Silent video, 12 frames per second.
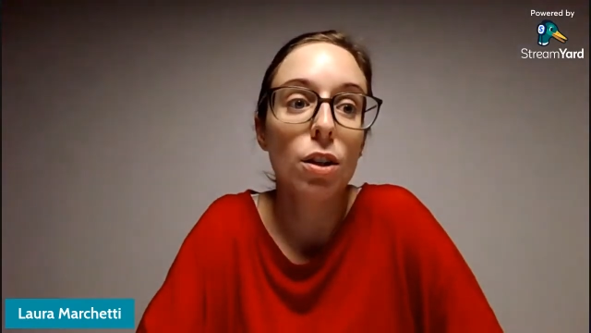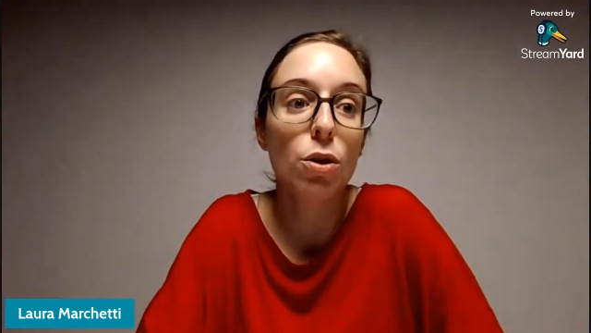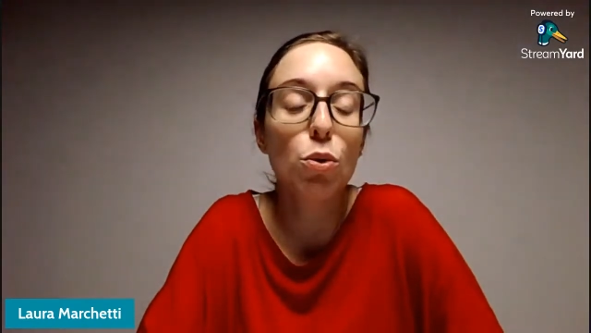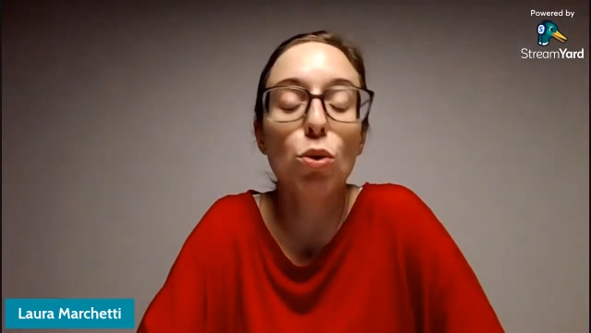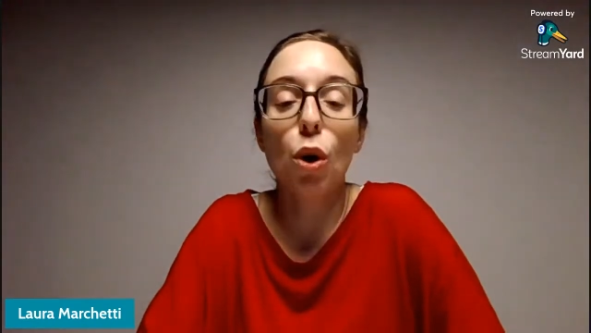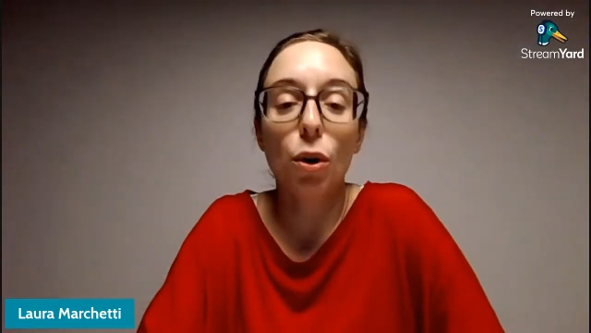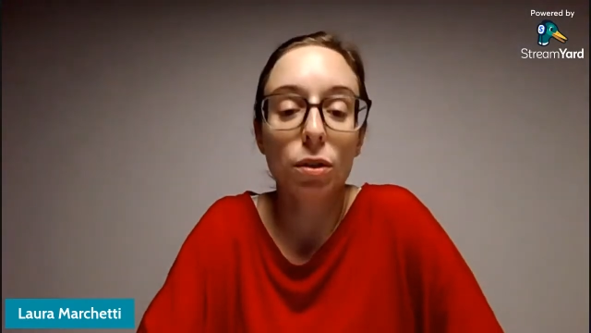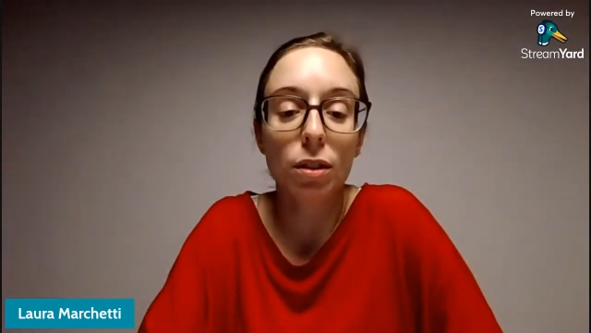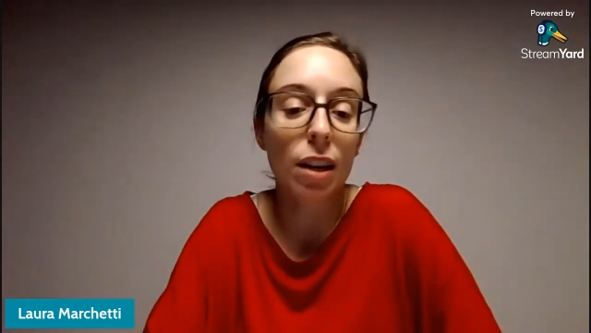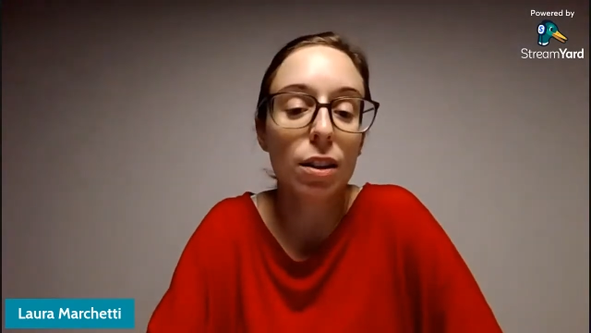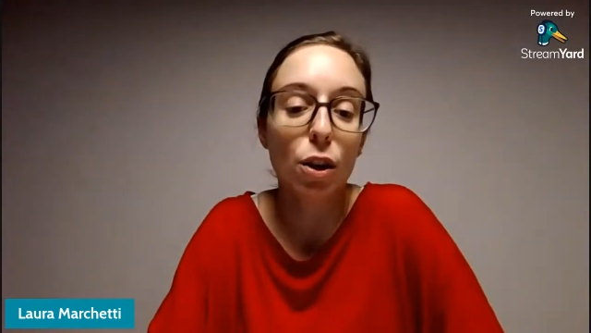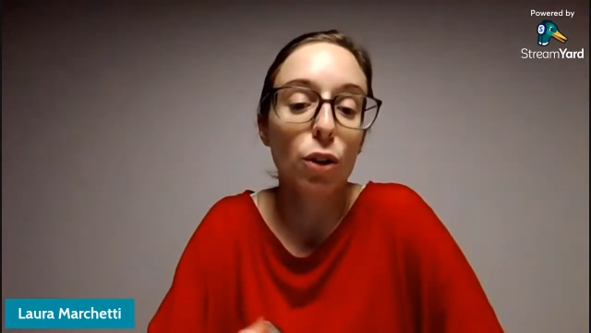
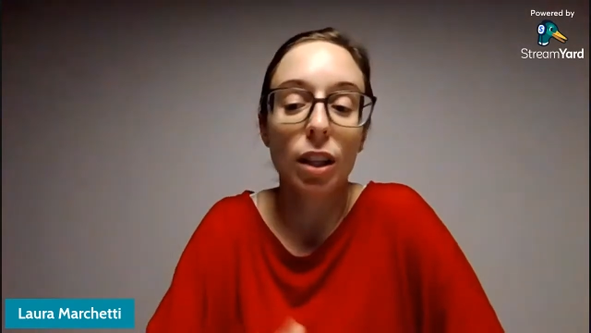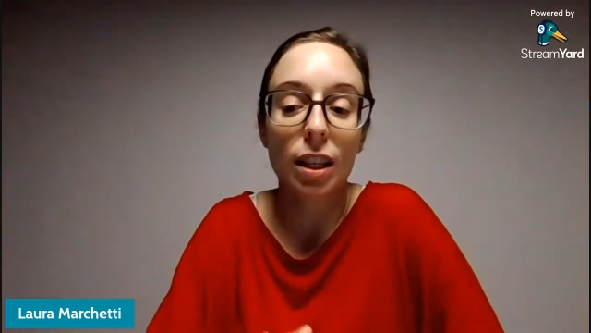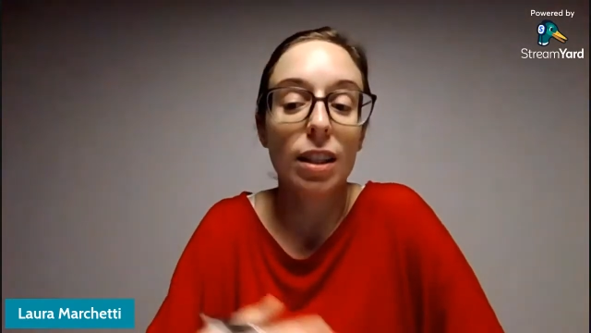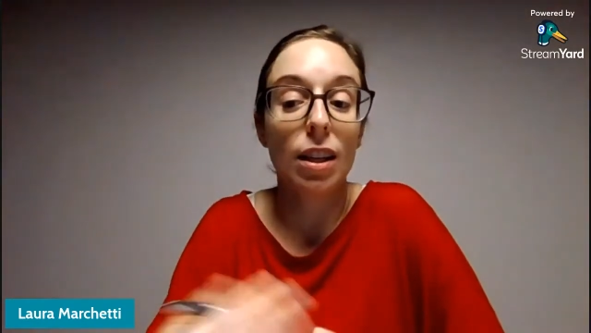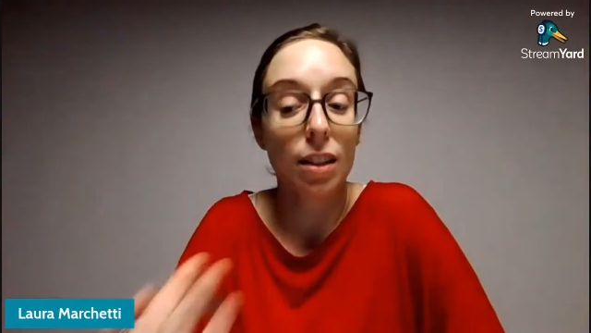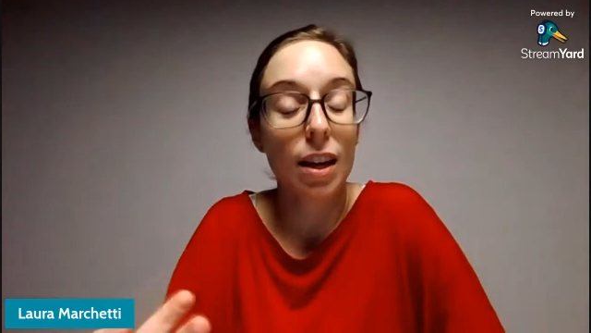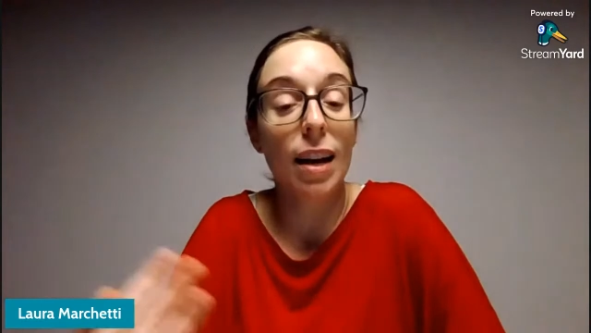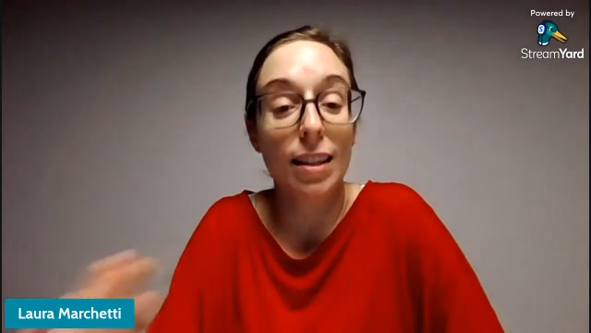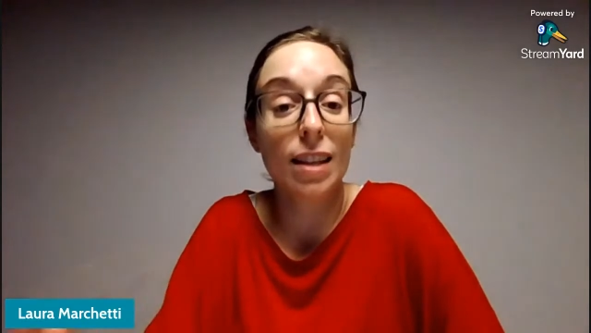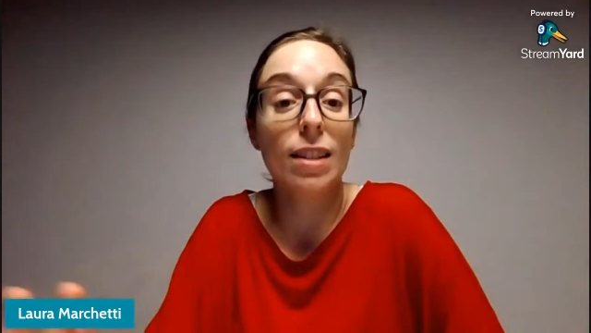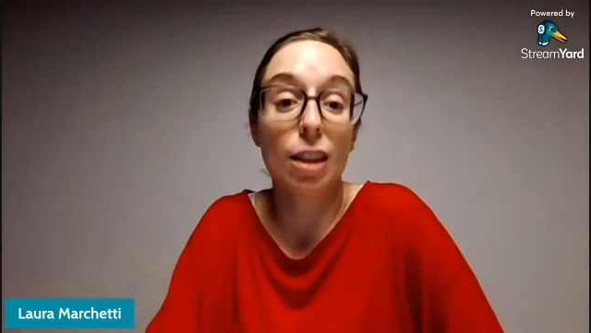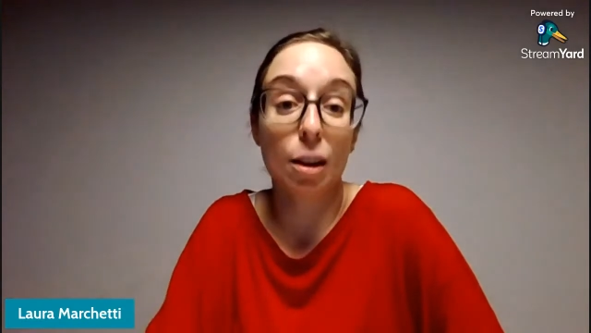does not
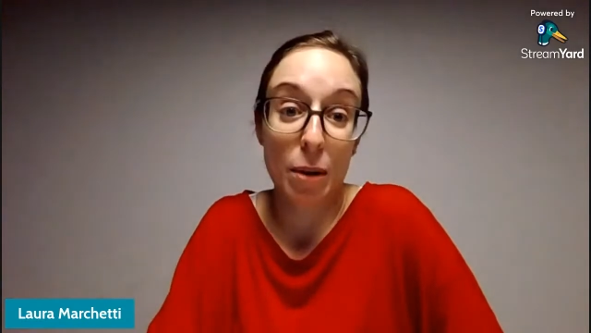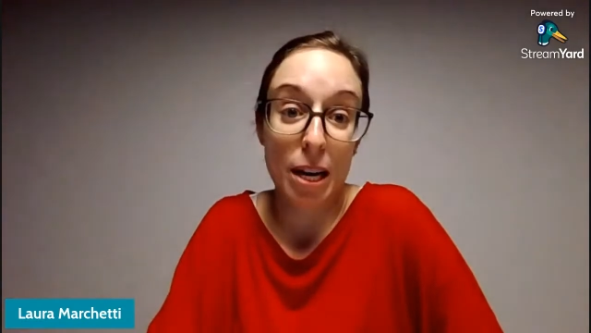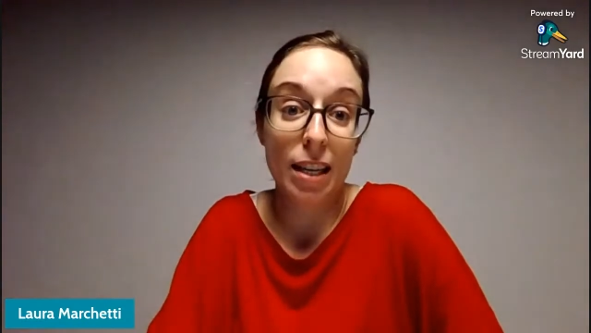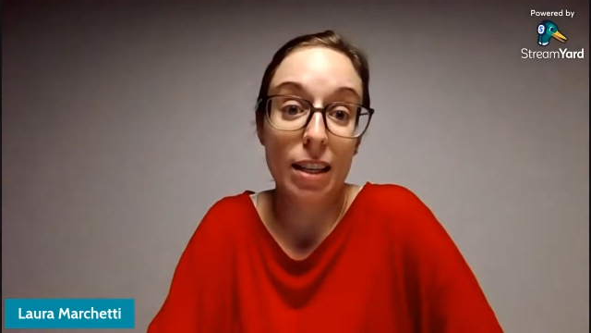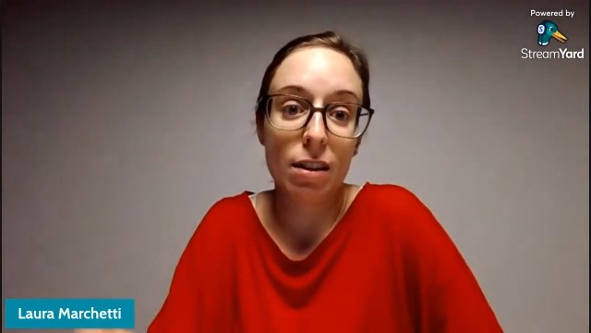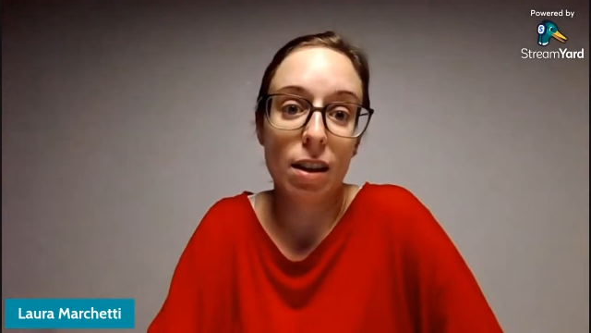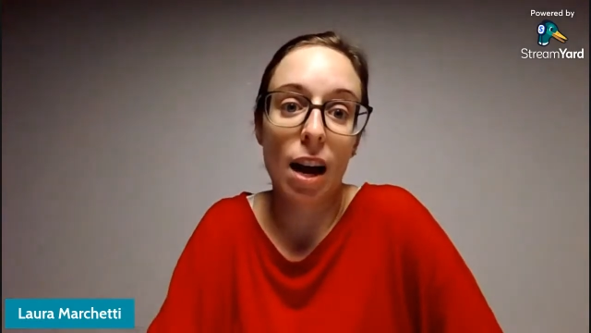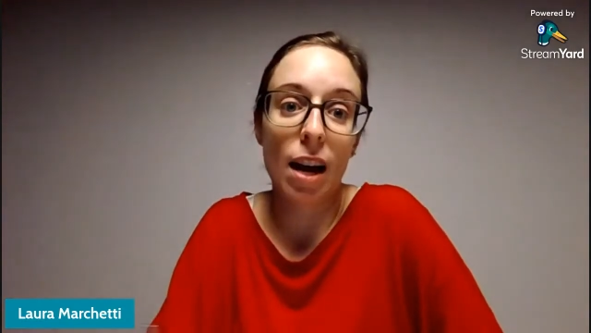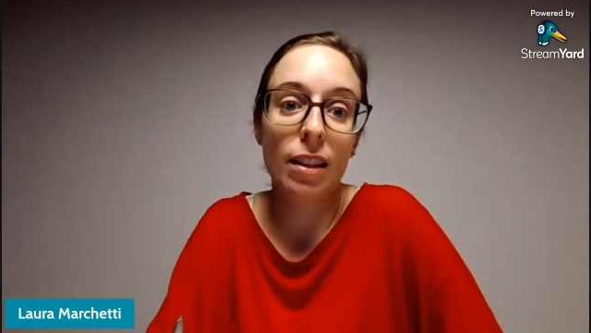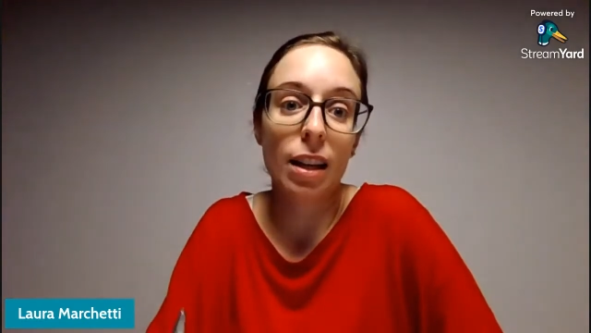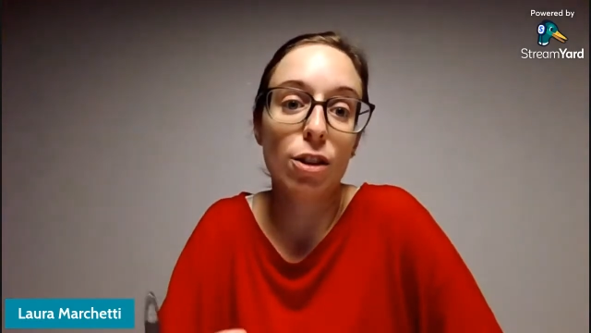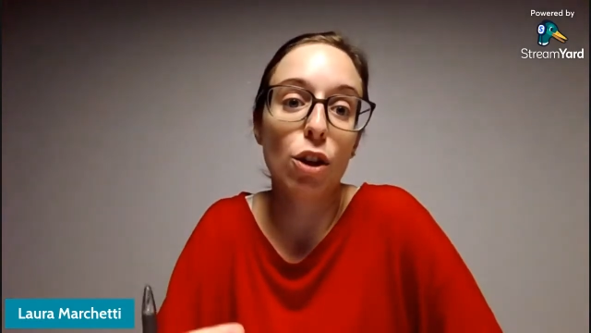exacerbate
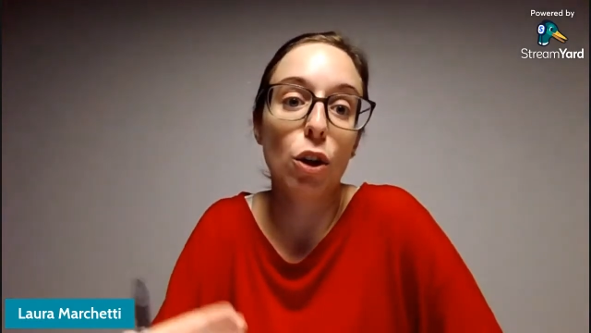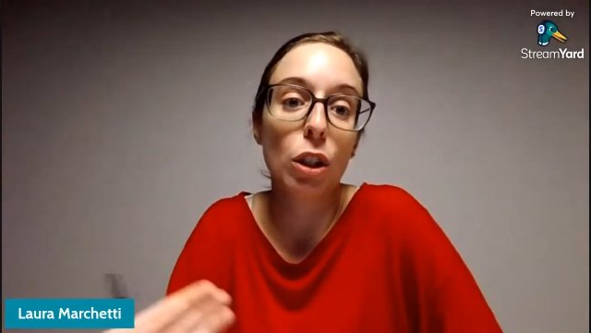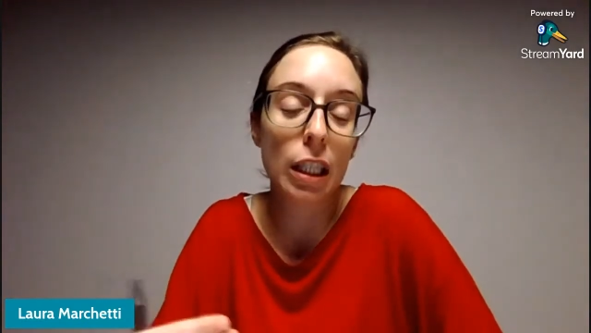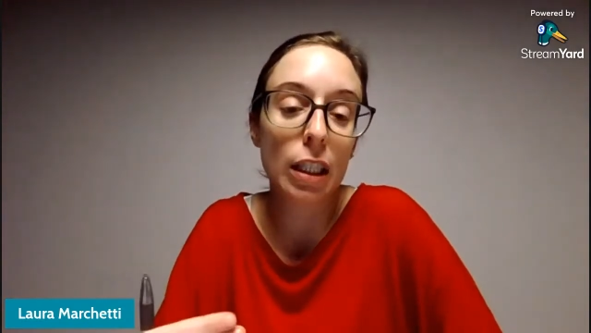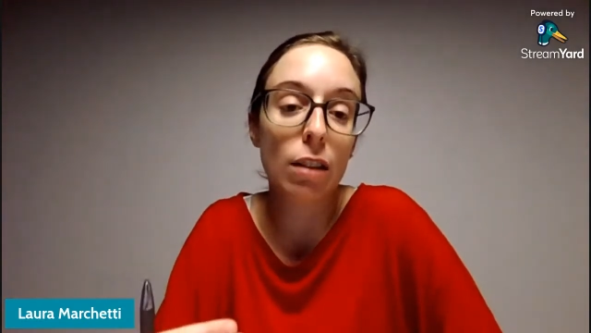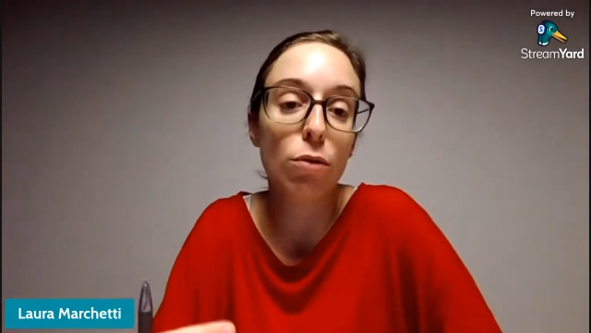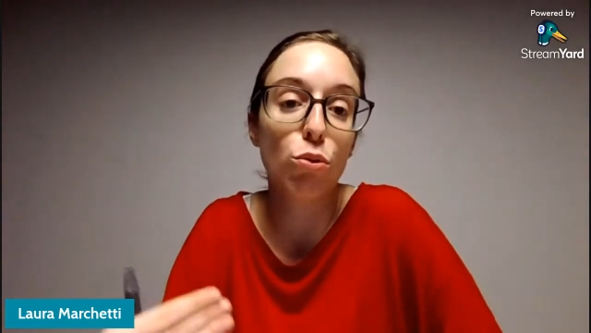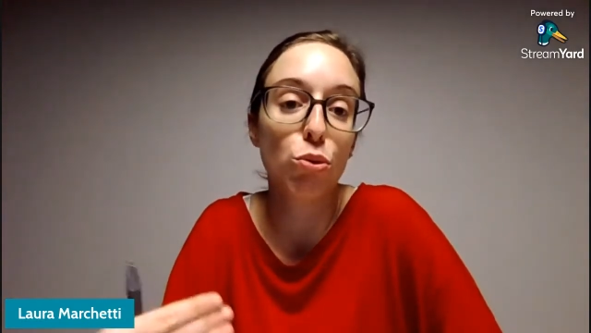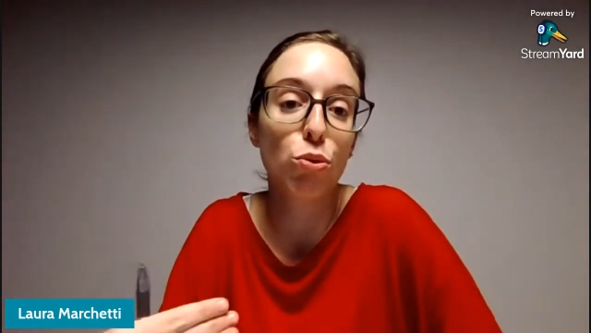and does not lead